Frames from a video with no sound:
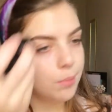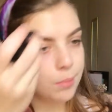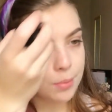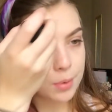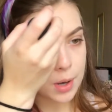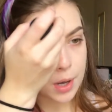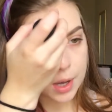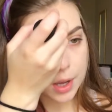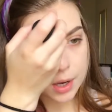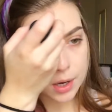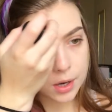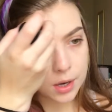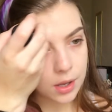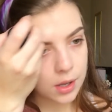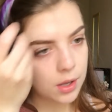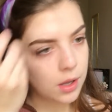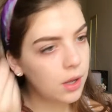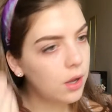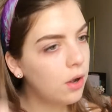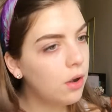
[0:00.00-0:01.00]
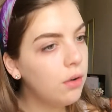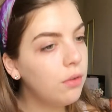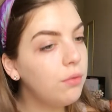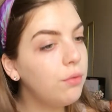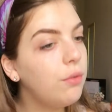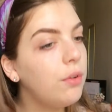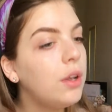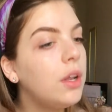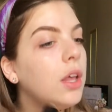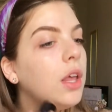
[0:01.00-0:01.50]
but
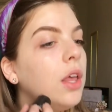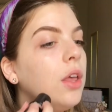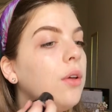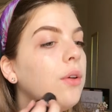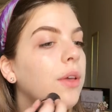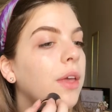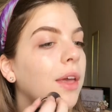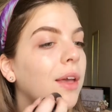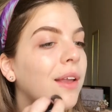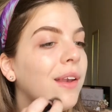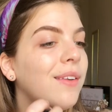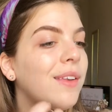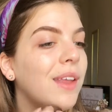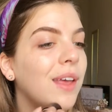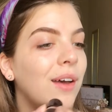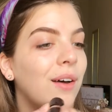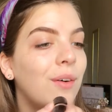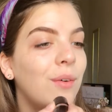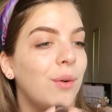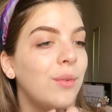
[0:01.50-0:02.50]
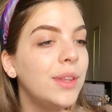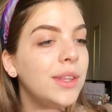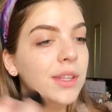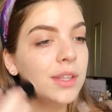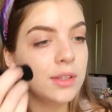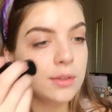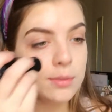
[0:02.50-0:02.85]
hopefully you can't tell once